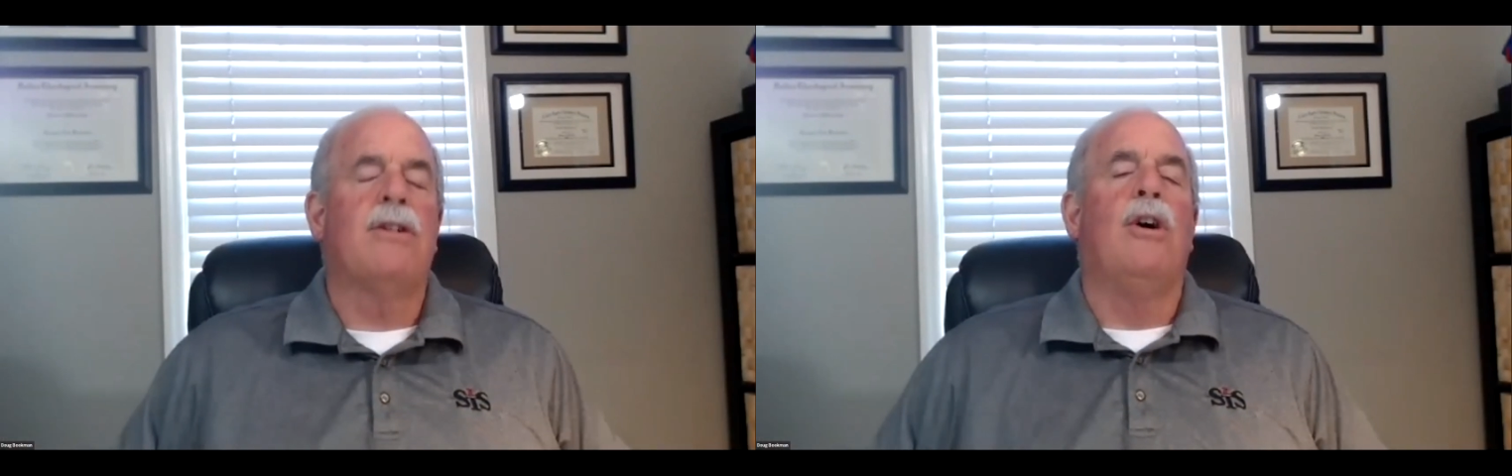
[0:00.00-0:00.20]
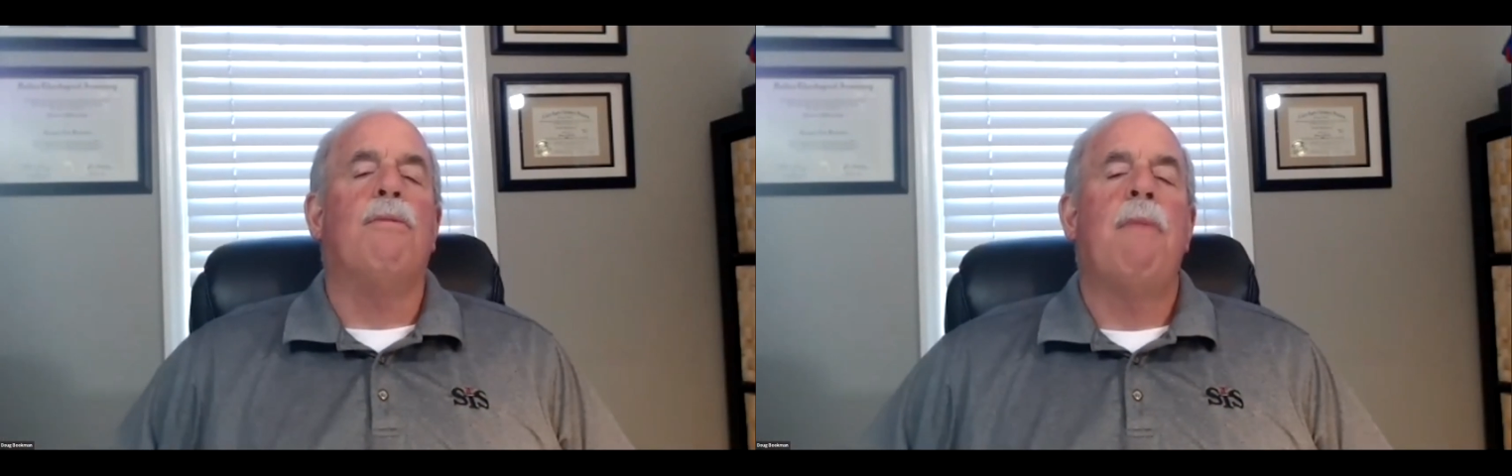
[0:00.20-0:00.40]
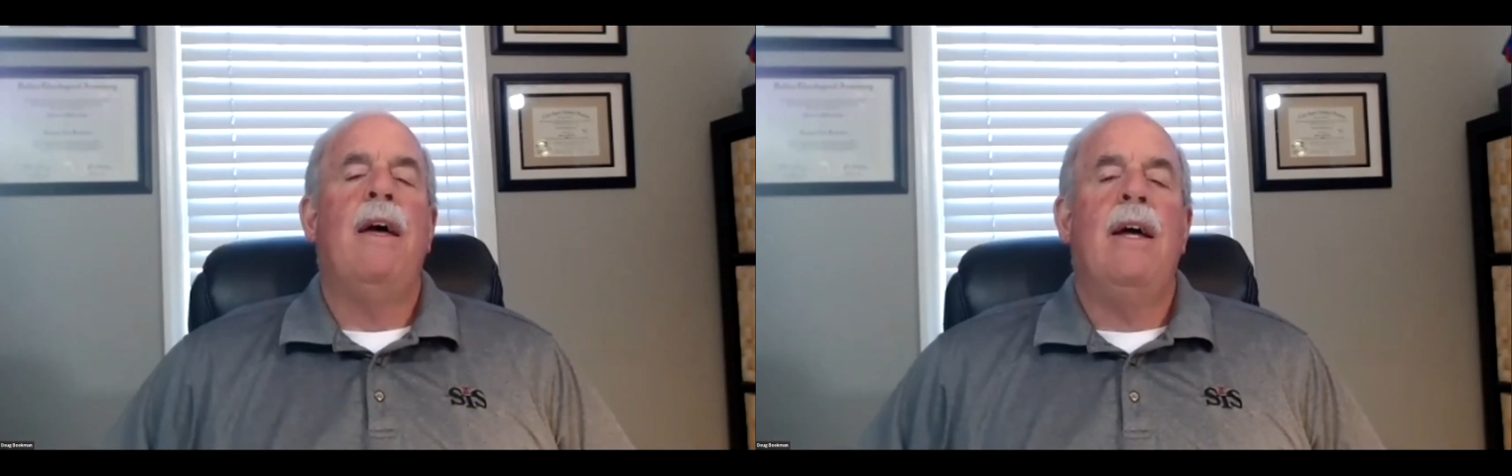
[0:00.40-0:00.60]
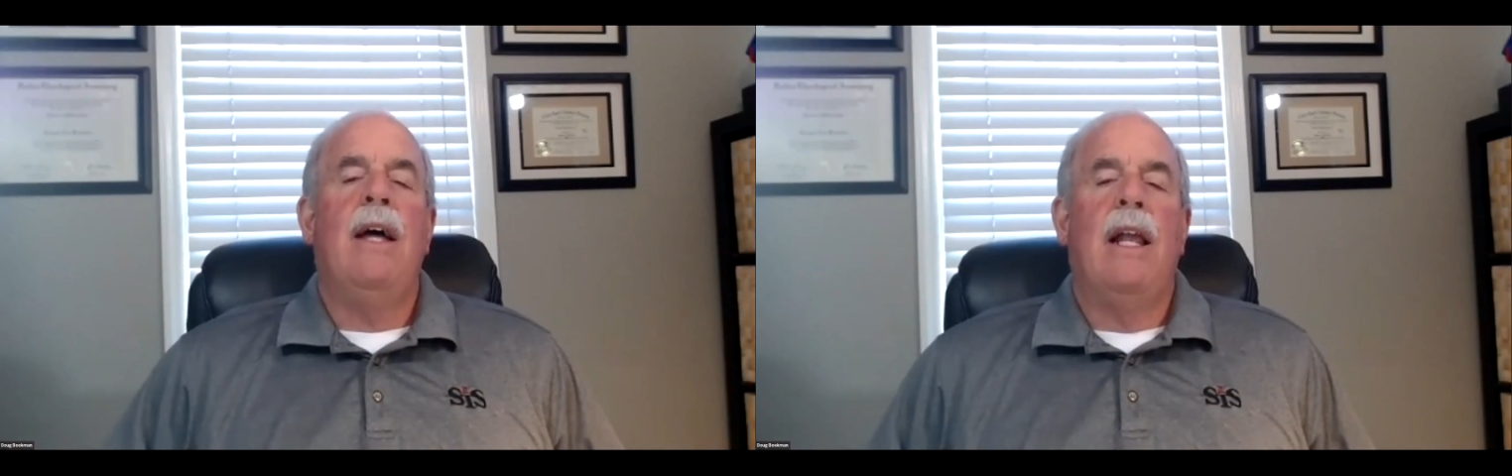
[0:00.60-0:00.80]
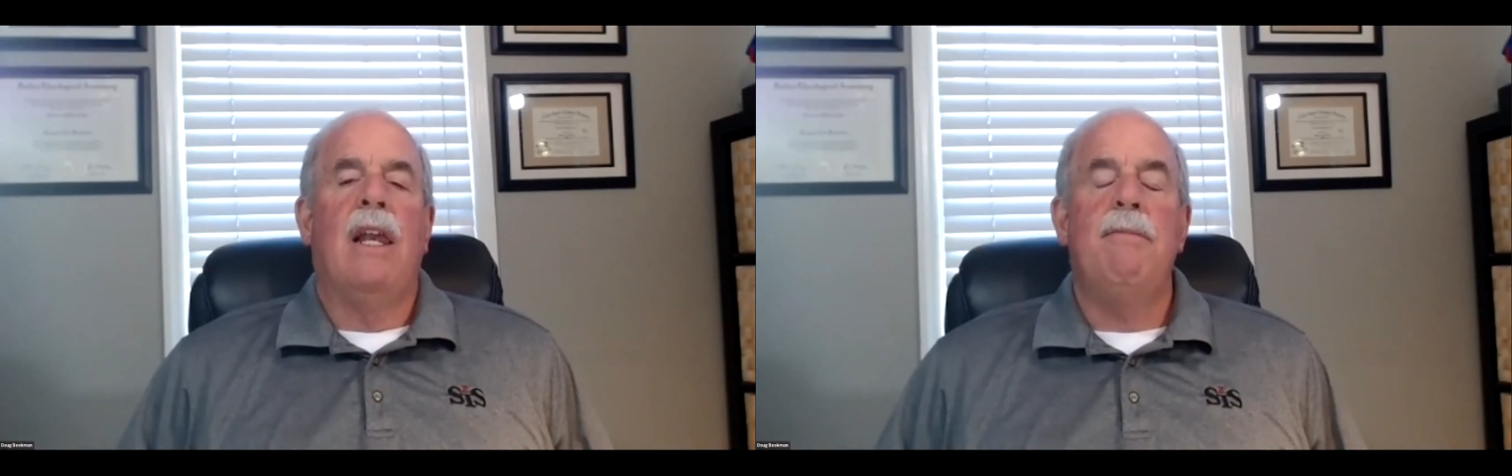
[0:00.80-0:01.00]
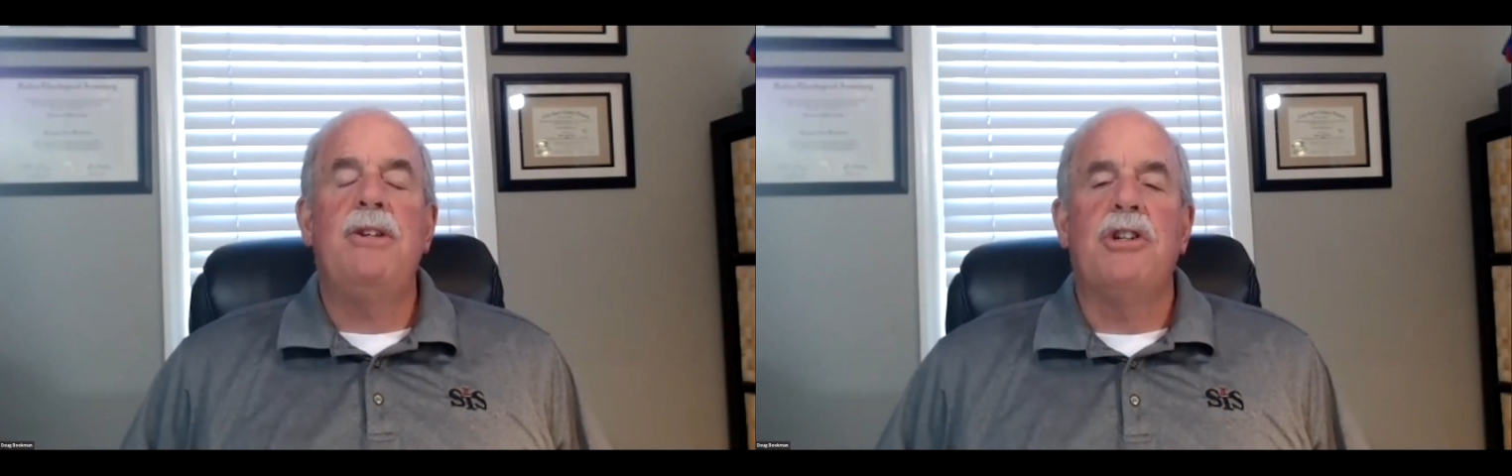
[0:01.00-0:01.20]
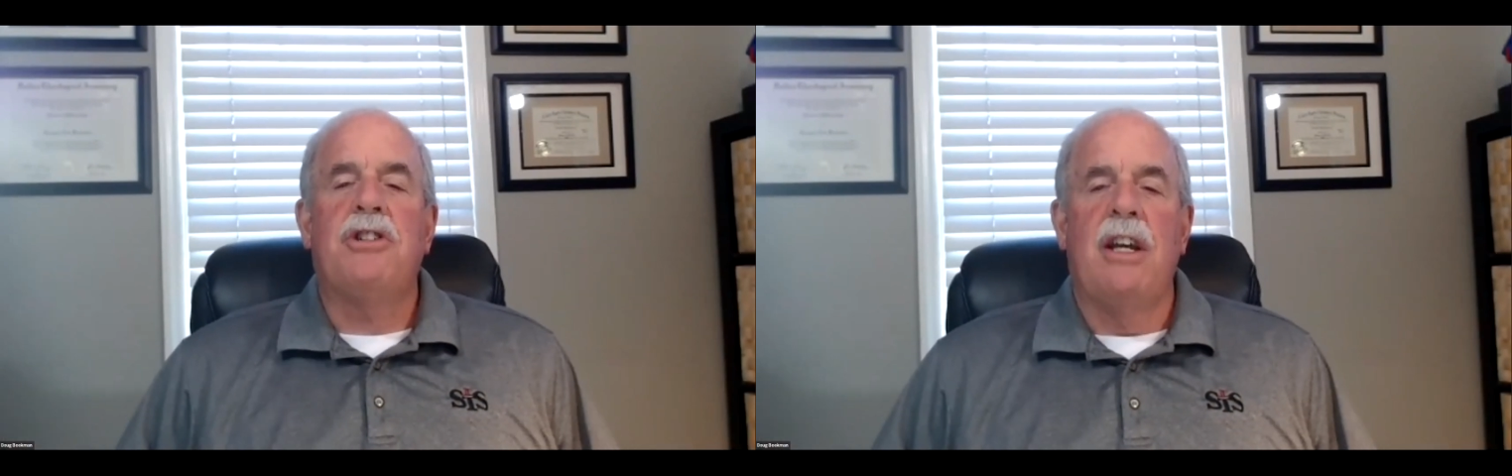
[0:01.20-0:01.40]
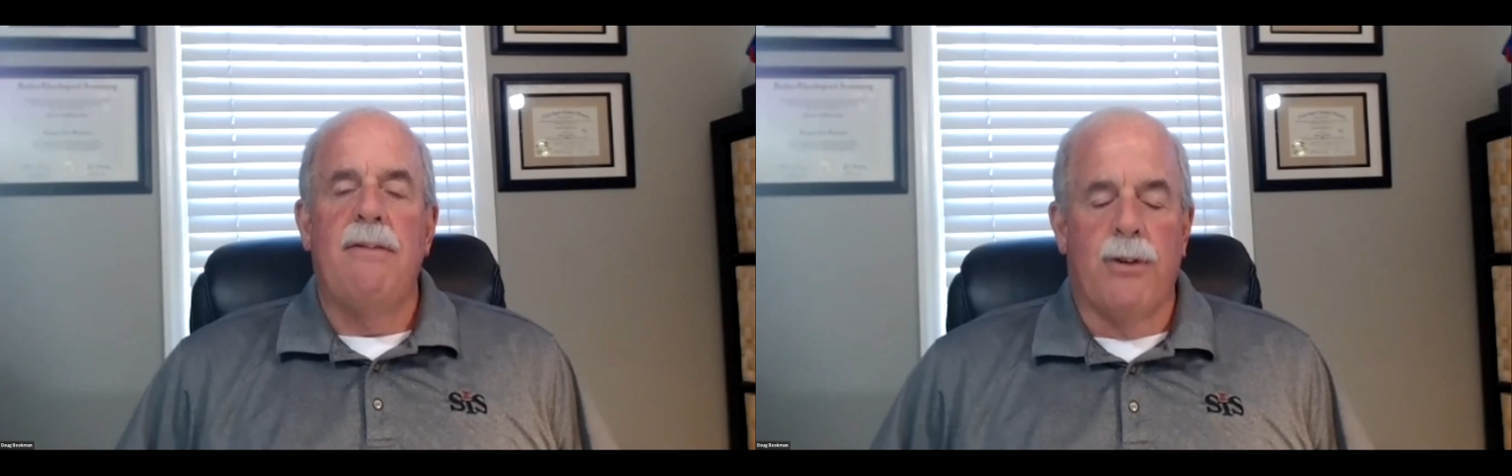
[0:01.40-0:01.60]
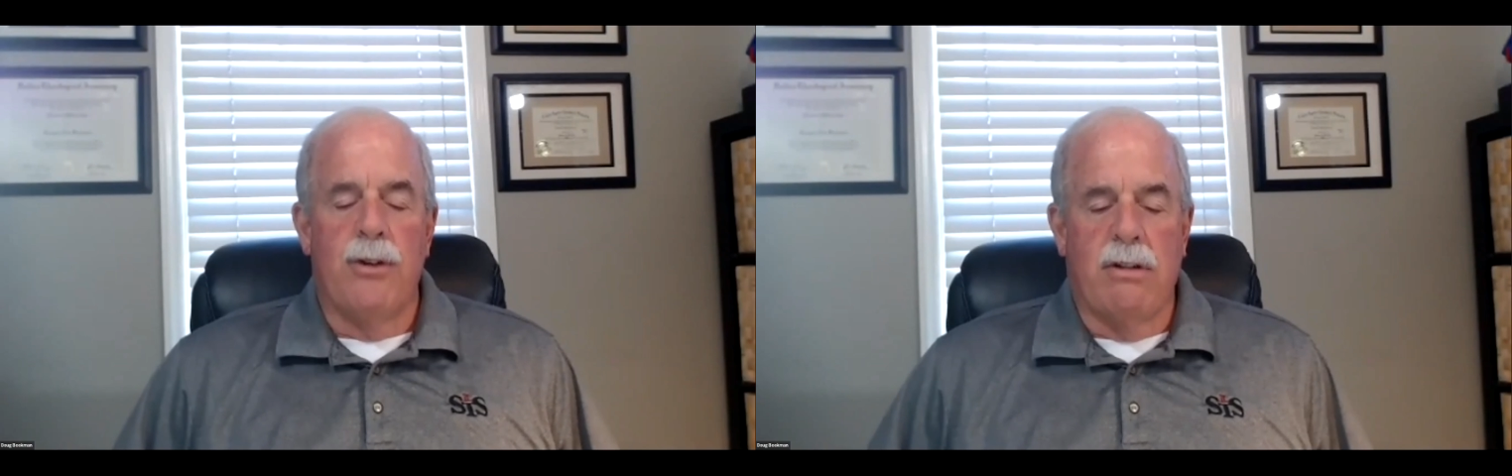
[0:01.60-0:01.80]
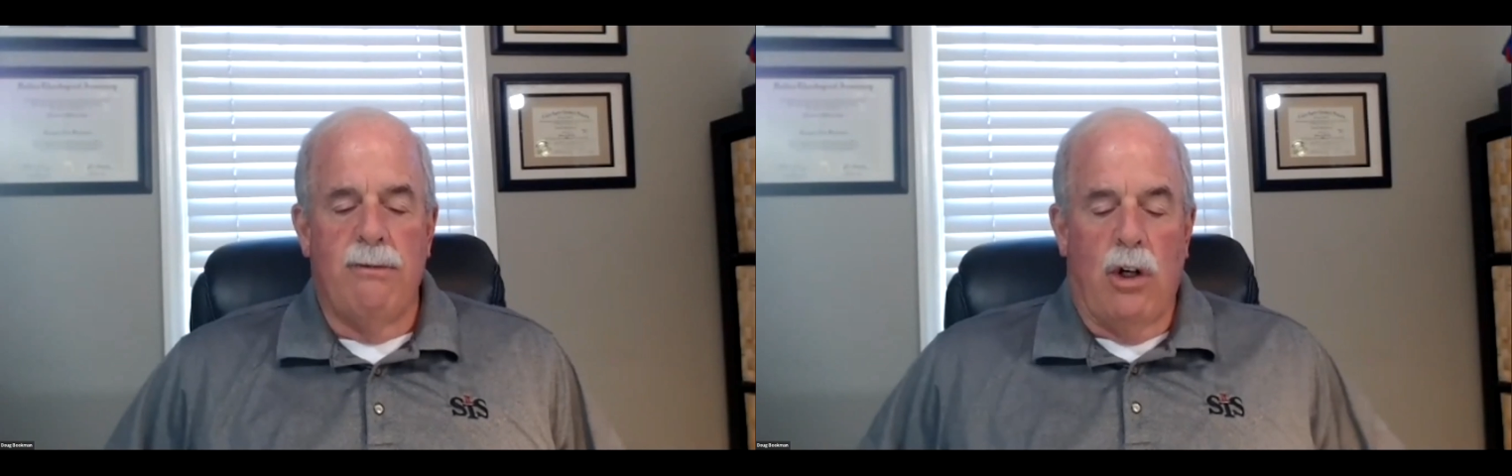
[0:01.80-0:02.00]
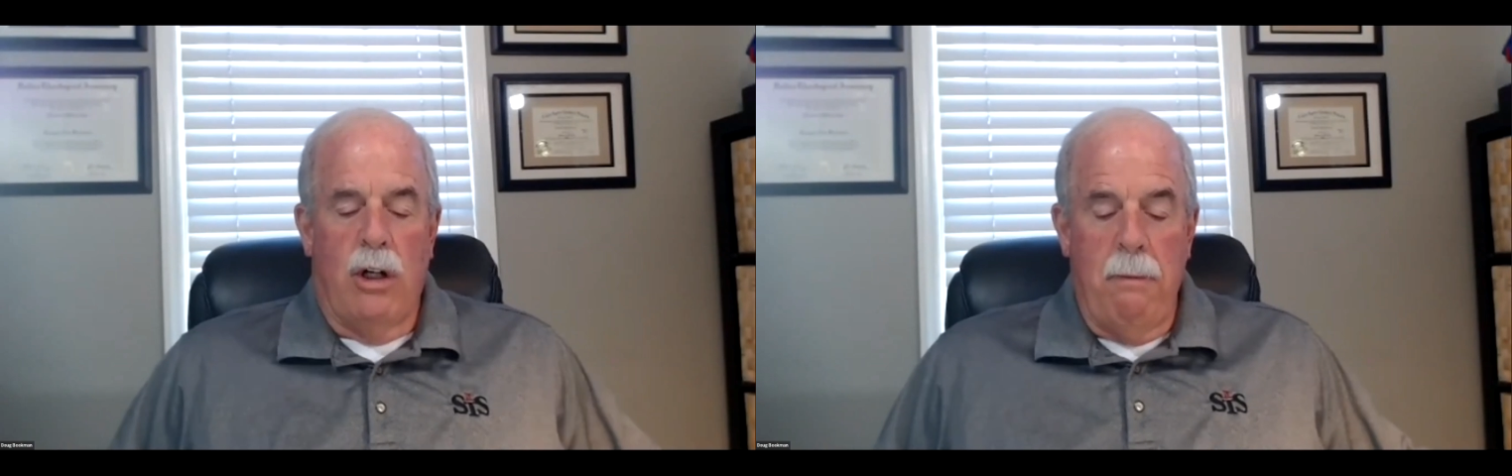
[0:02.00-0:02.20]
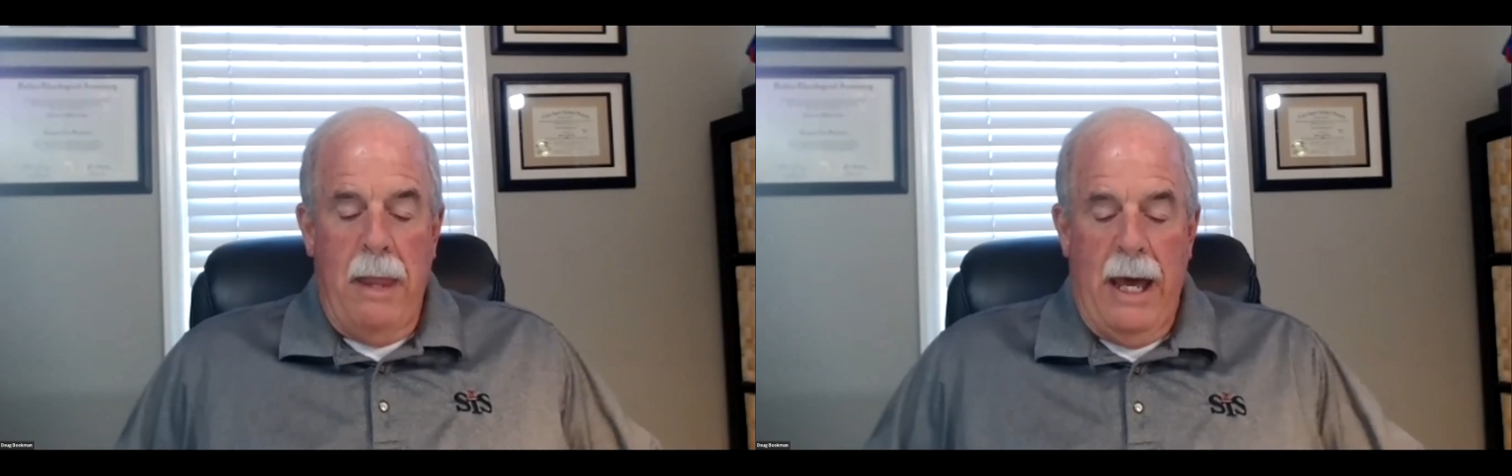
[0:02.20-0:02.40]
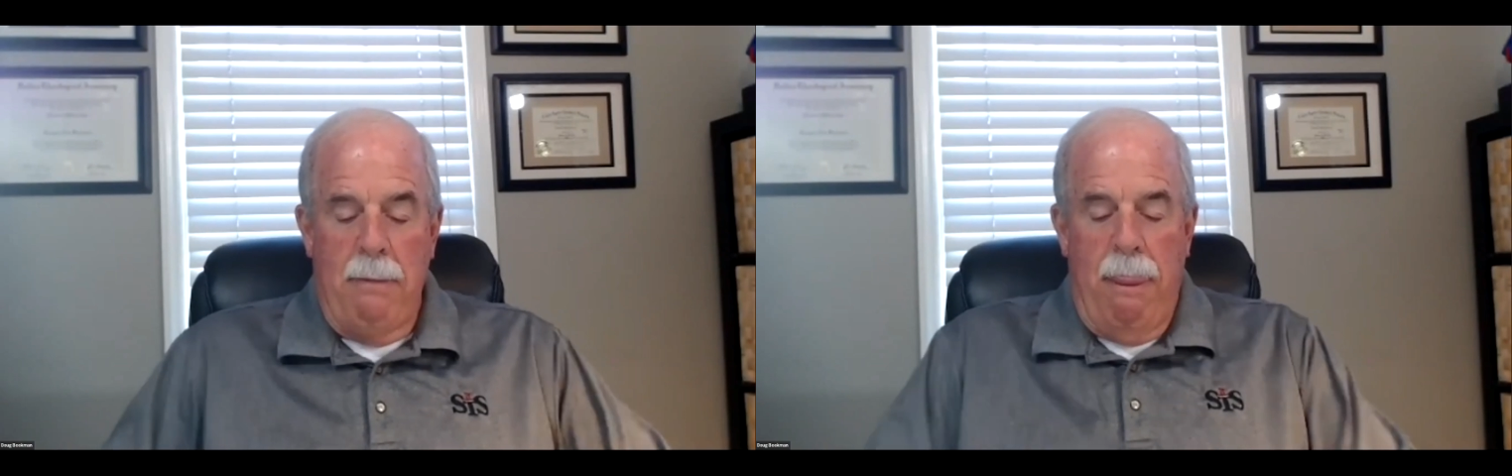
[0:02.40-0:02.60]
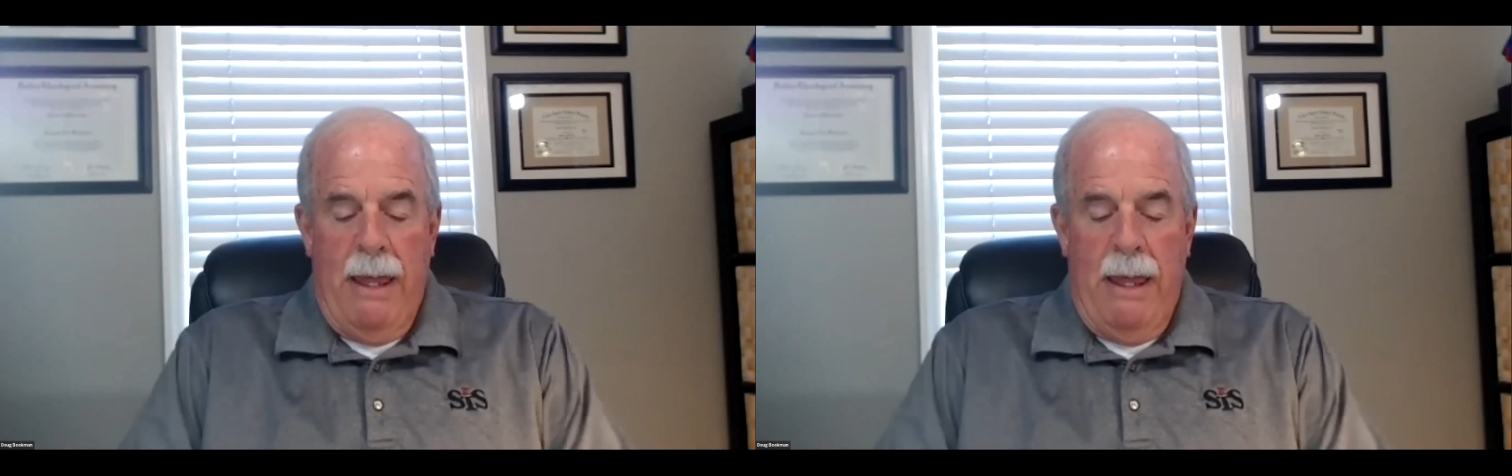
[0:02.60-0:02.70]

So let me just say, first of all, that